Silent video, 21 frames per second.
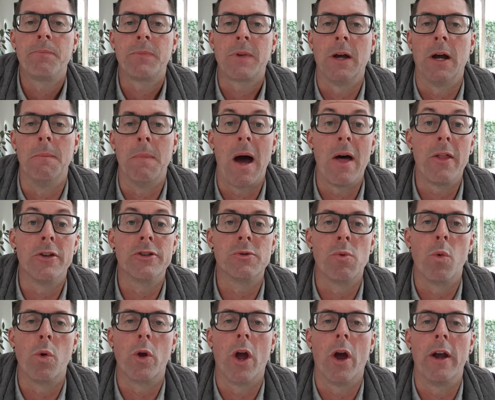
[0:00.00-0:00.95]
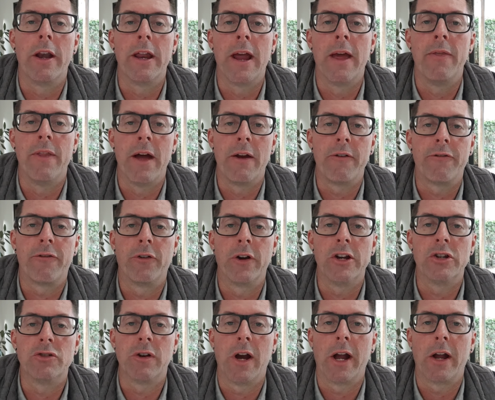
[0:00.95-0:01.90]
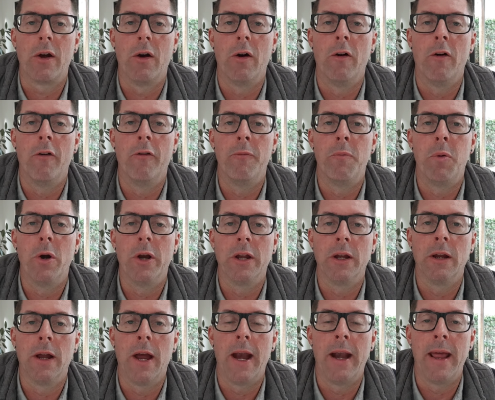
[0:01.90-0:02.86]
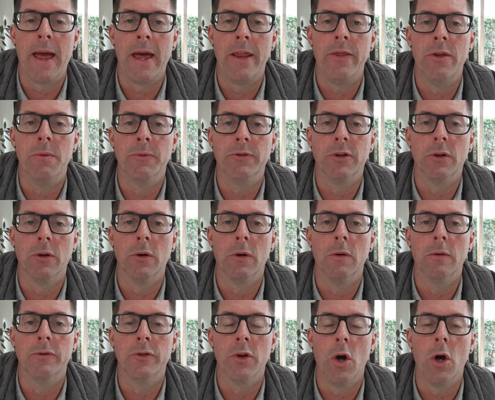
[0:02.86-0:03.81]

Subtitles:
Others will go down that free track of putting an ad themselves